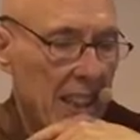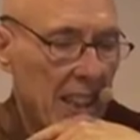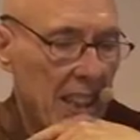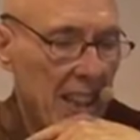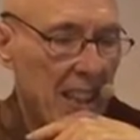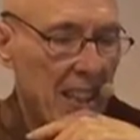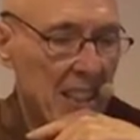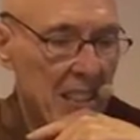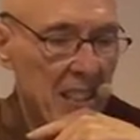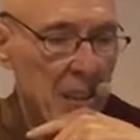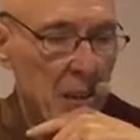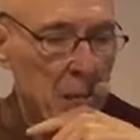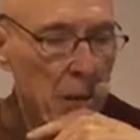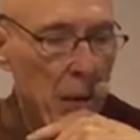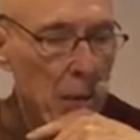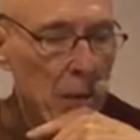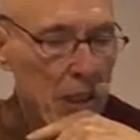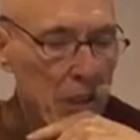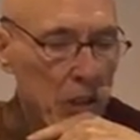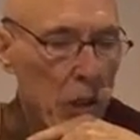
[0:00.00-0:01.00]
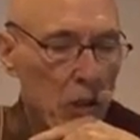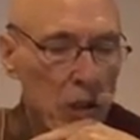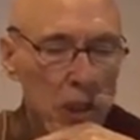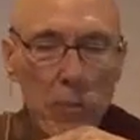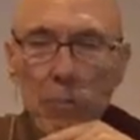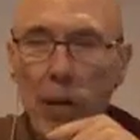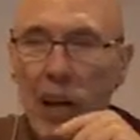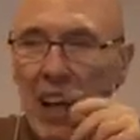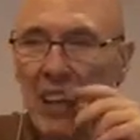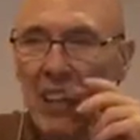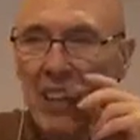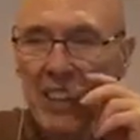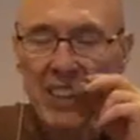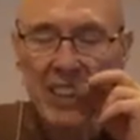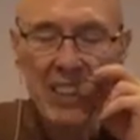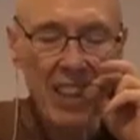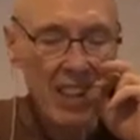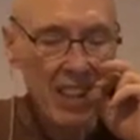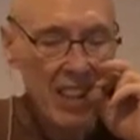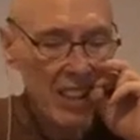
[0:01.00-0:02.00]
and maybe Jyotipala is
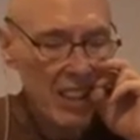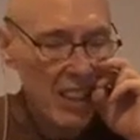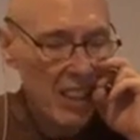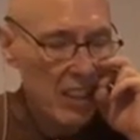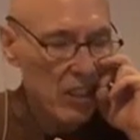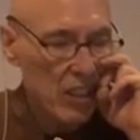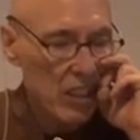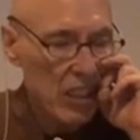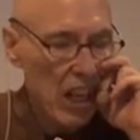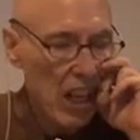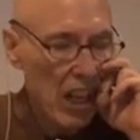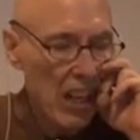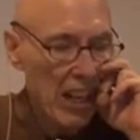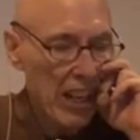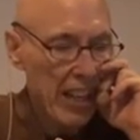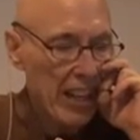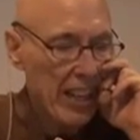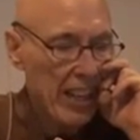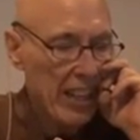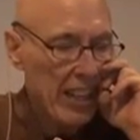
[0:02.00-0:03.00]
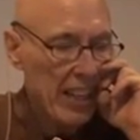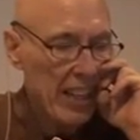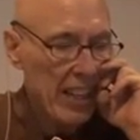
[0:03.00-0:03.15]
still a little shy,